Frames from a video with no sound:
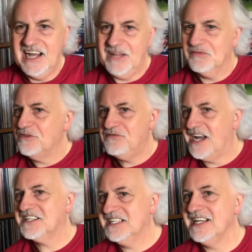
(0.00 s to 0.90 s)
And the
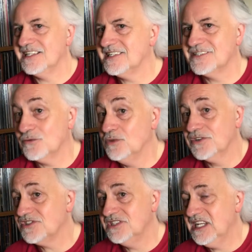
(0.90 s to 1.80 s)
fact is, is that
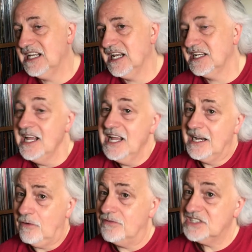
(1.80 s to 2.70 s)
Wilson did it.
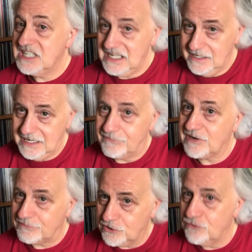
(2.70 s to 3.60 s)
Now, obviously,
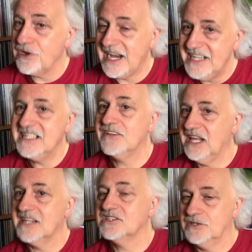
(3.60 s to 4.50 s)
Lovecraft created
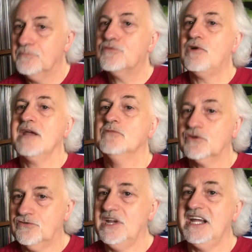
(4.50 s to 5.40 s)
things and the primal
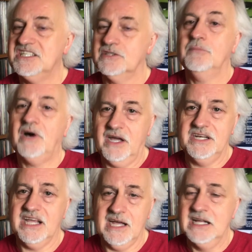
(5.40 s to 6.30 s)
creator, the
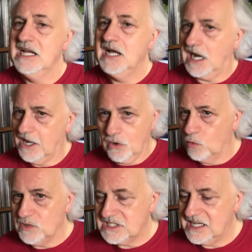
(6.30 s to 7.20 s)
pioneer, I
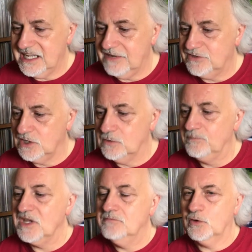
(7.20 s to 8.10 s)
always cleave to.
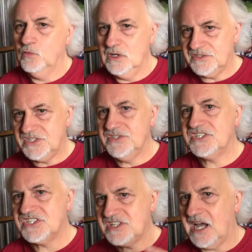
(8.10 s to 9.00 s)
But Wilson's
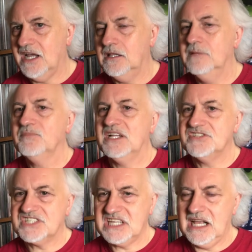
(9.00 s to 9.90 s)
style and
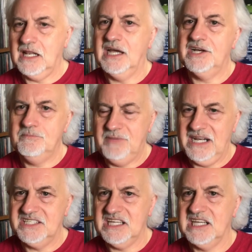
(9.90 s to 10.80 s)
skill and
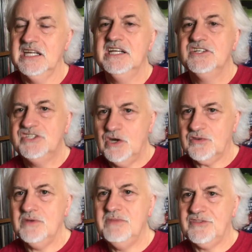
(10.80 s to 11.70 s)
ability
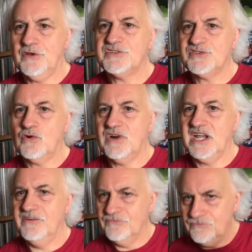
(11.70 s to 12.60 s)
took the mythos story
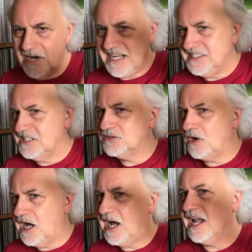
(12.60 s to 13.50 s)
and raised it to
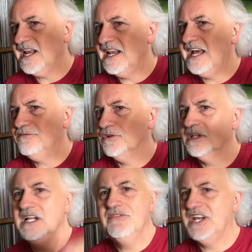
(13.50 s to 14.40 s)
a higher
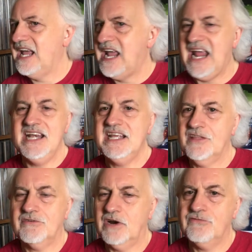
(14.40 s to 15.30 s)
level than any
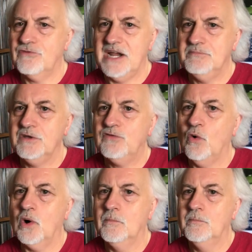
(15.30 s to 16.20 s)
other I've read
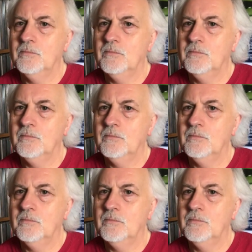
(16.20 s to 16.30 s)
before.